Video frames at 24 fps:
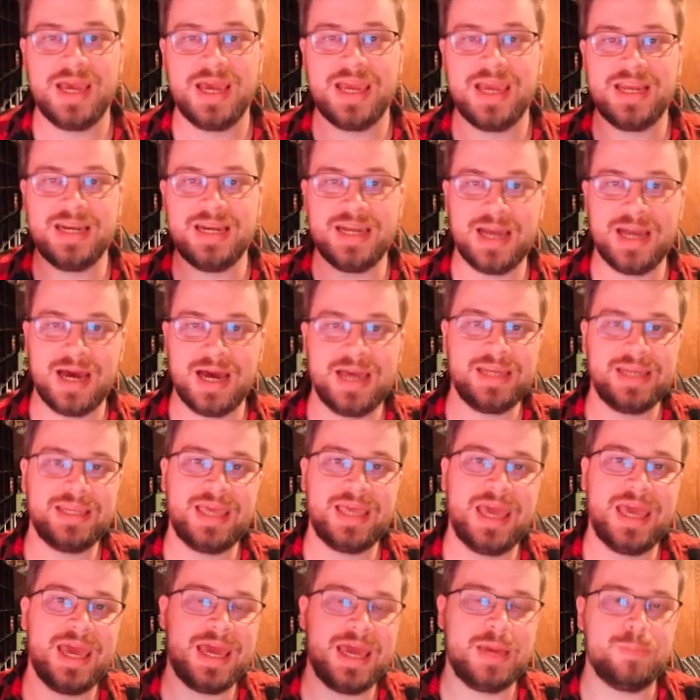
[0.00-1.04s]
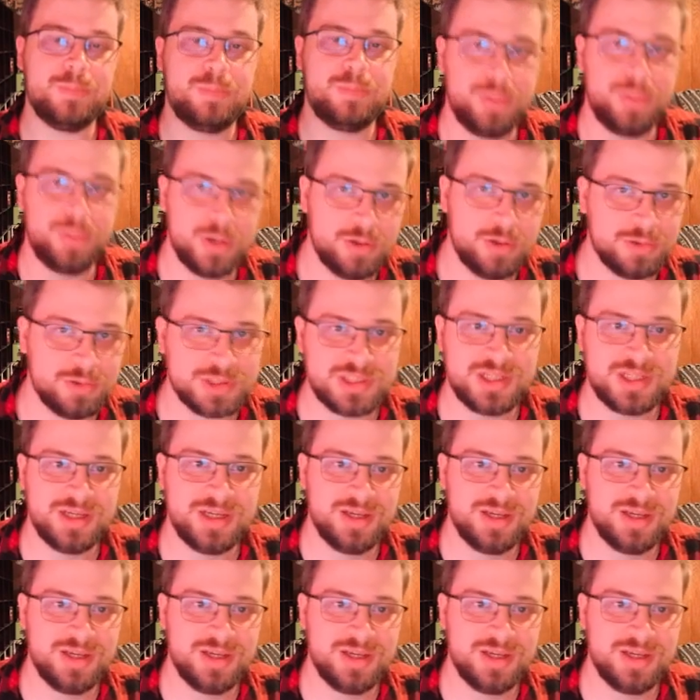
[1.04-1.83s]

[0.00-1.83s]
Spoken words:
a 9k boost.